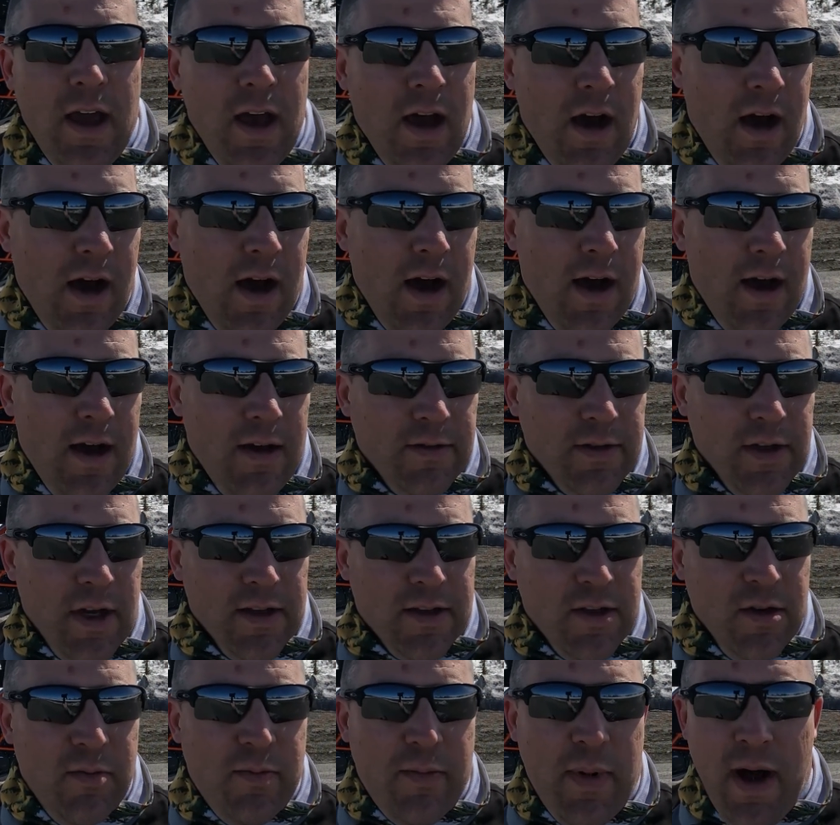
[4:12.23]
I was
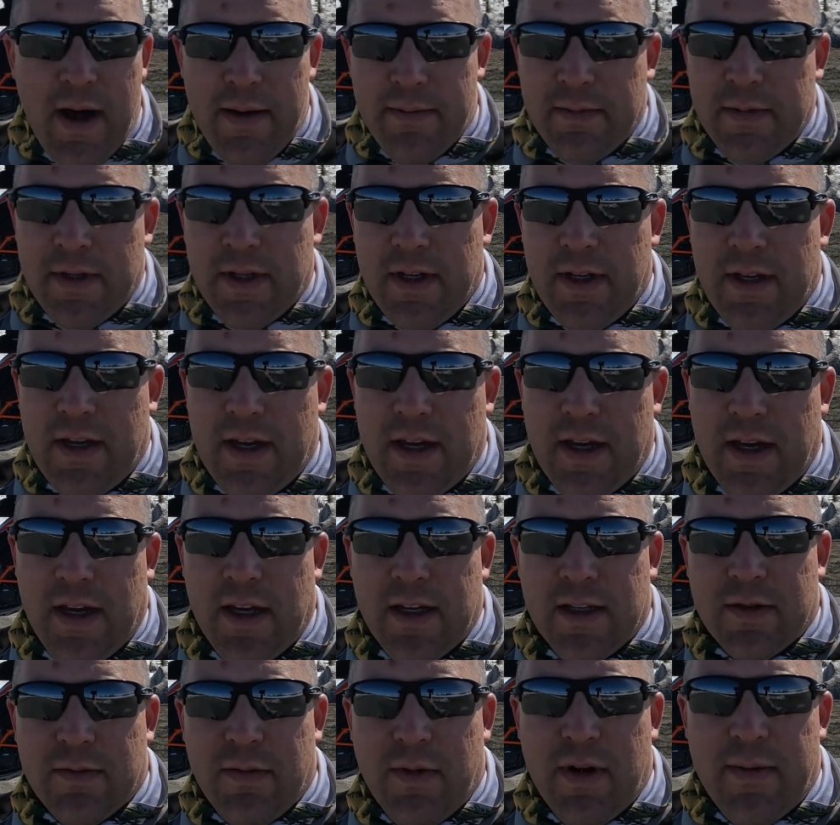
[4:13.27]
also bummed
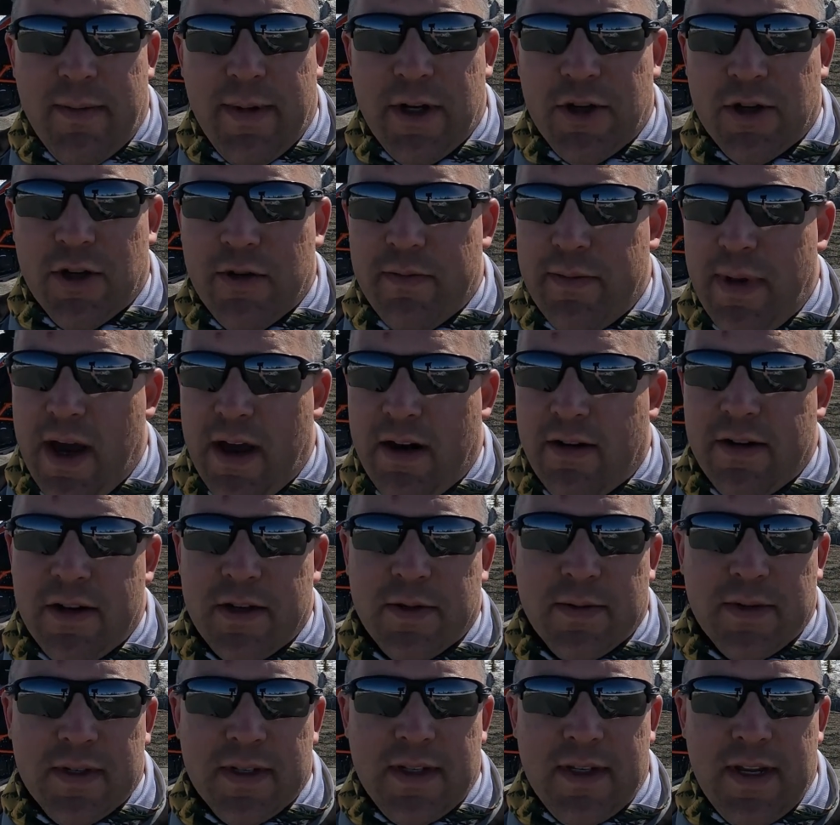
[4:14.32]
as one of my drone batteries
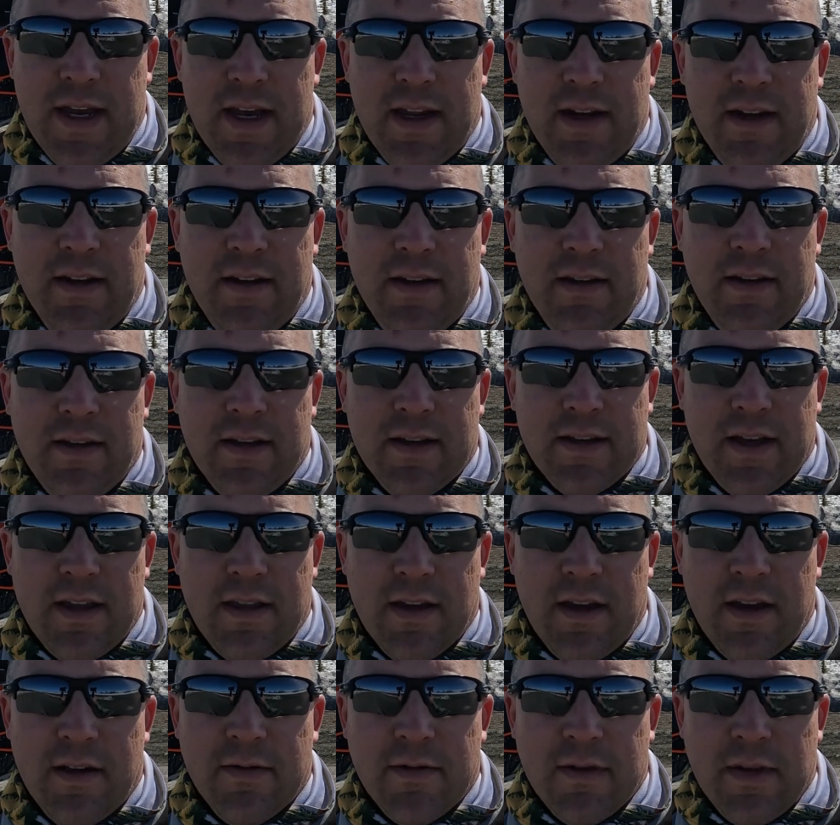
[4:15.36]
was dead, as I
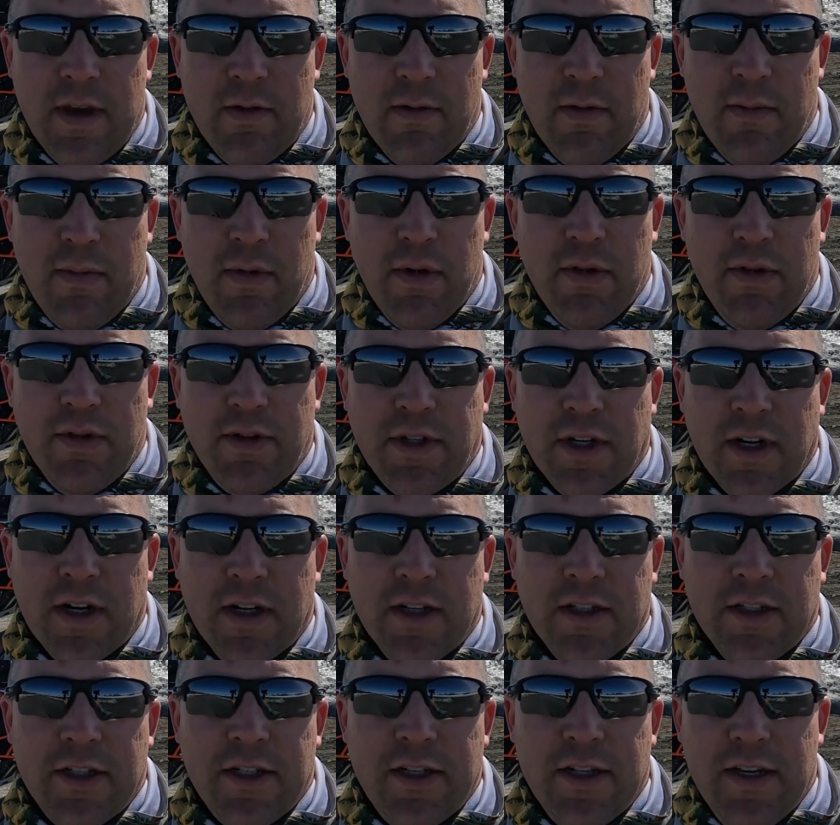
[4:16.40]
thought they were both
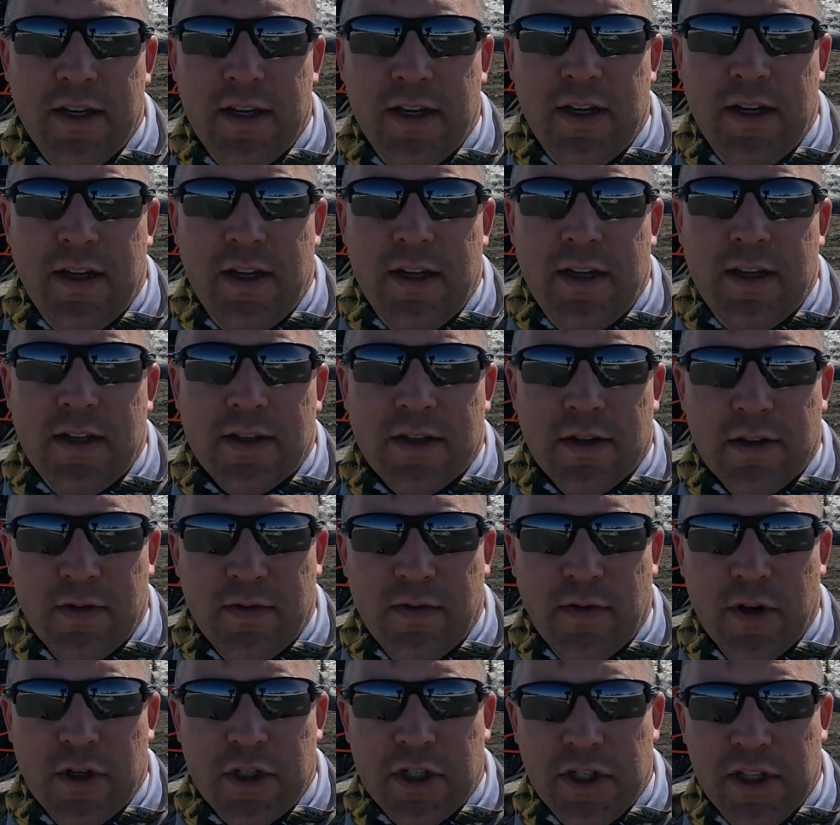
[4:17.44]
charged. So
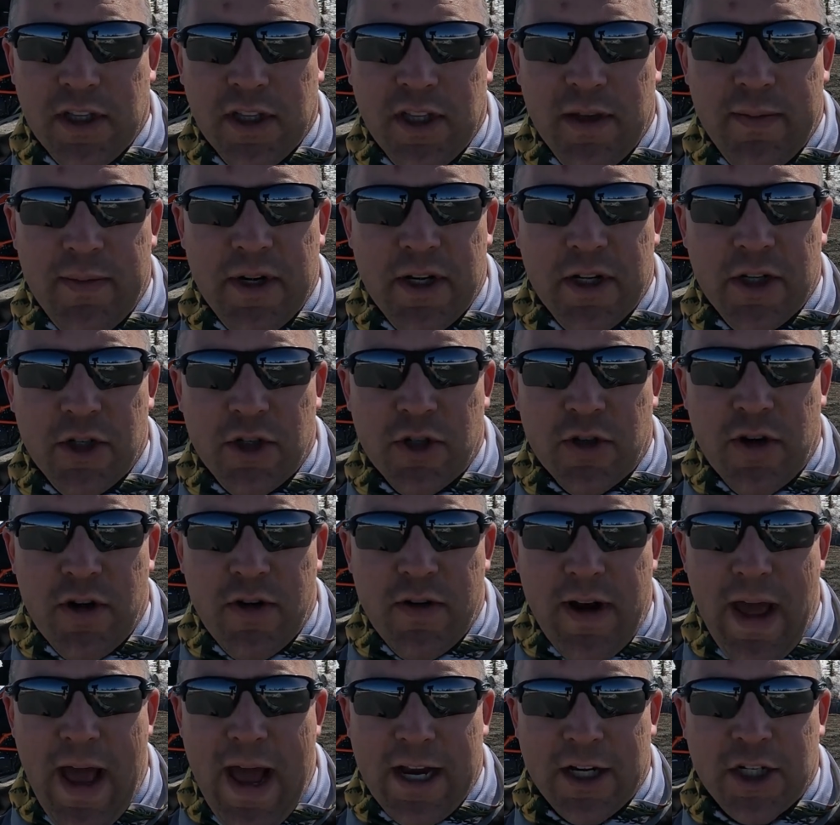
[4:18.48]
unfortunately, limited
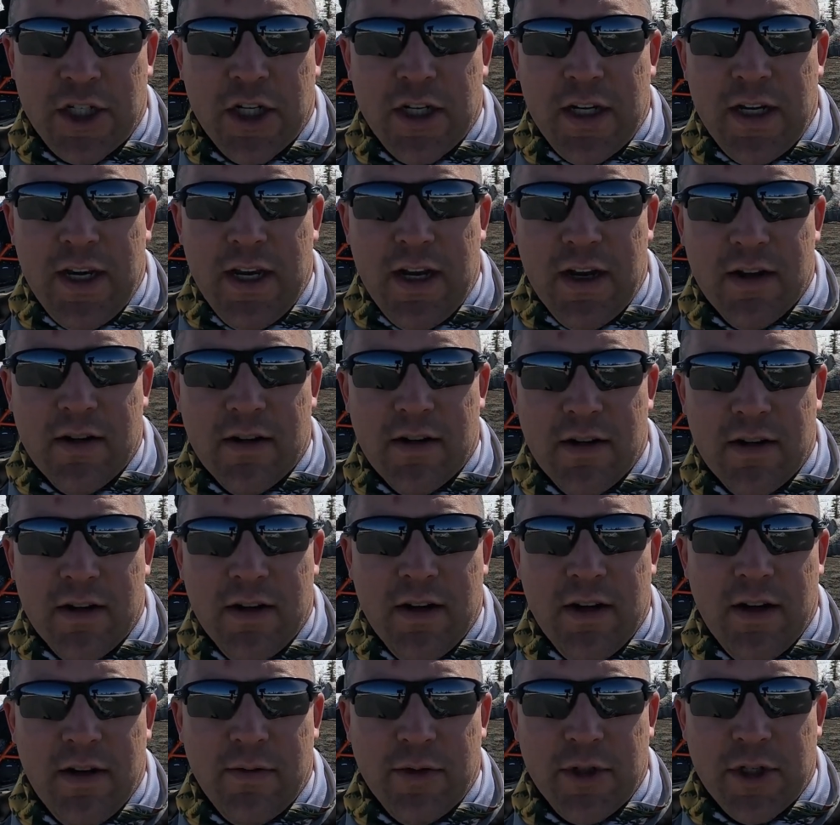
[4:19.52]
drone action here.
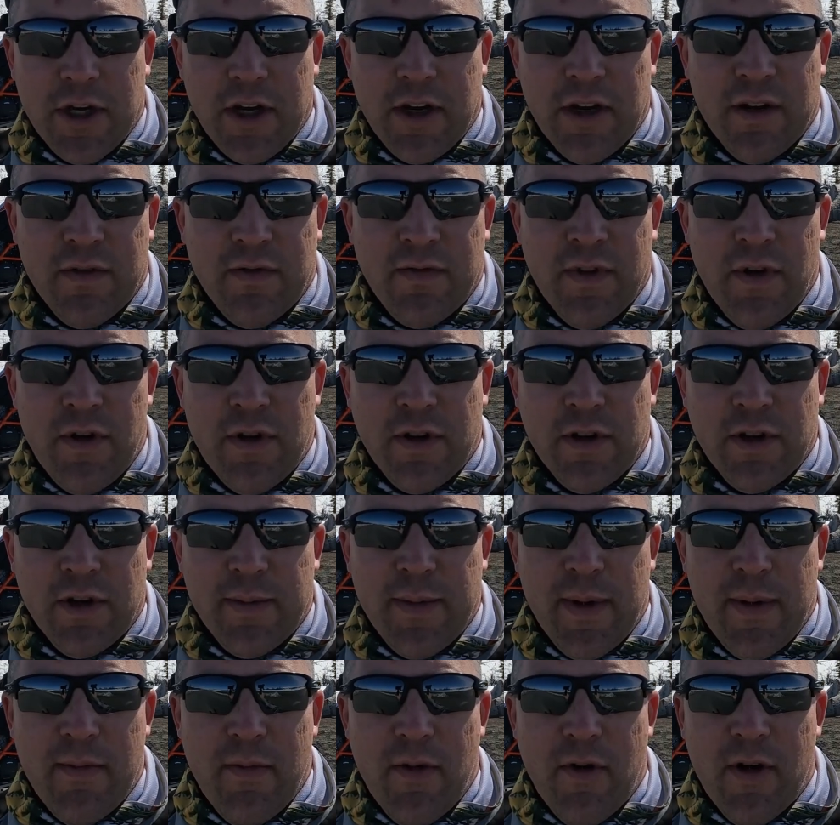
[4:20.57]
I wish I could have flown a little
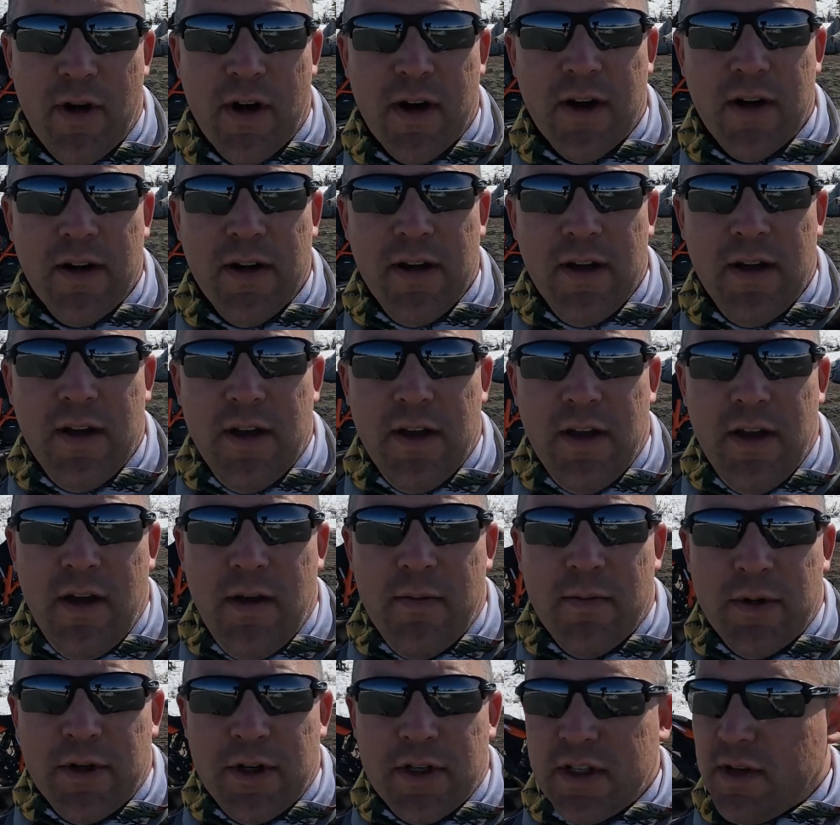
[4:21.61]
bit more.
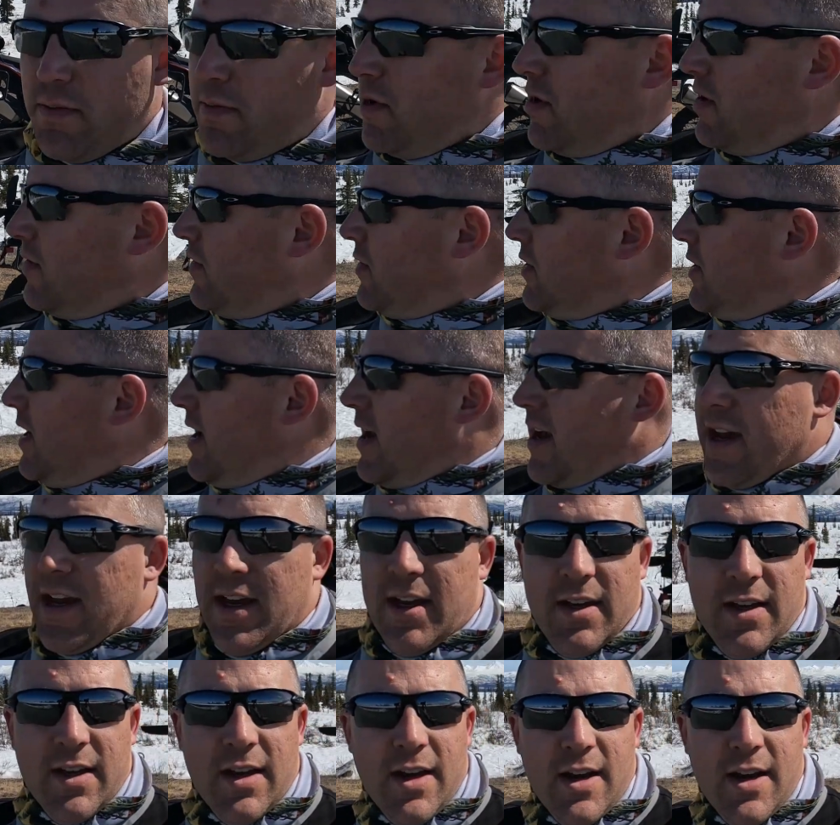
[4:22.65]
But just a beautiful day.